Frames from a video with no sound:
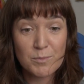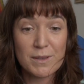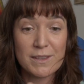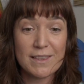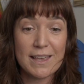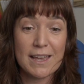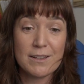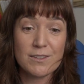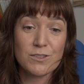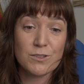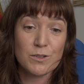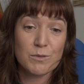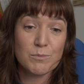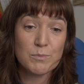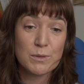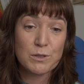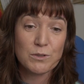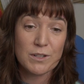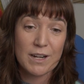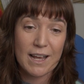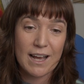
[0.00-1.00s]
but then sort of
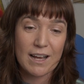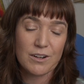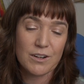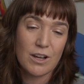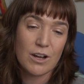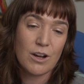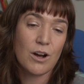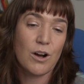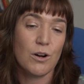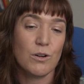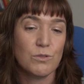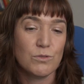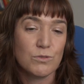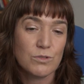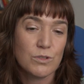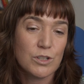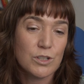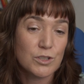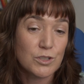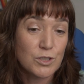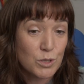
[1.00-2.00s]
build out a whole
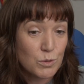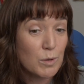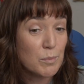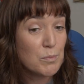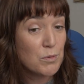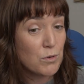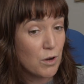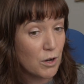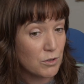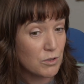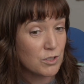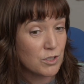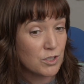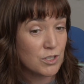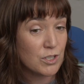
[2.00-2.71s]
new approach